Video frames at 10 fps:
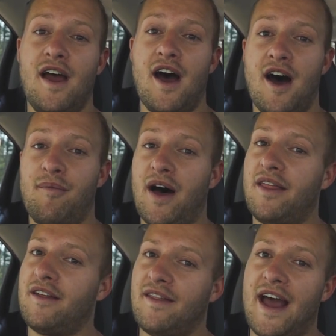But
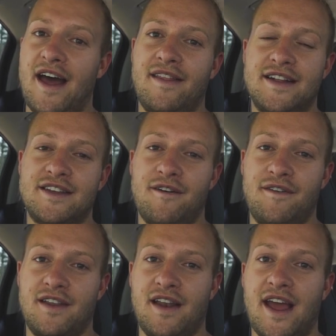other than that, that's all
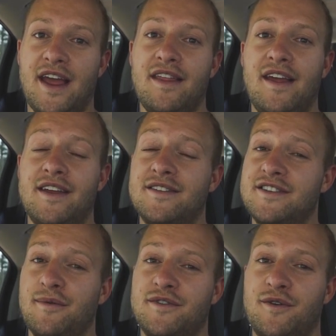for today. Thank you
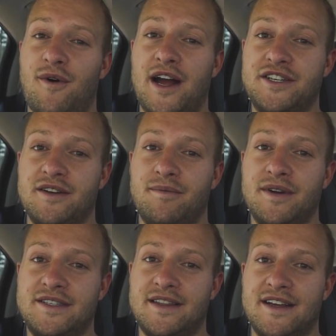so much for watching.
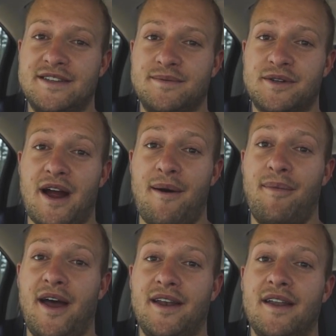Please hit that subscribe
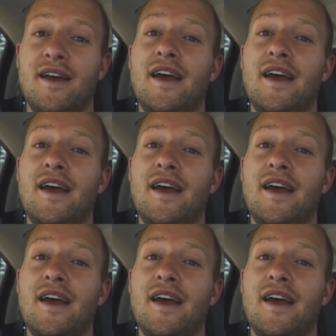button.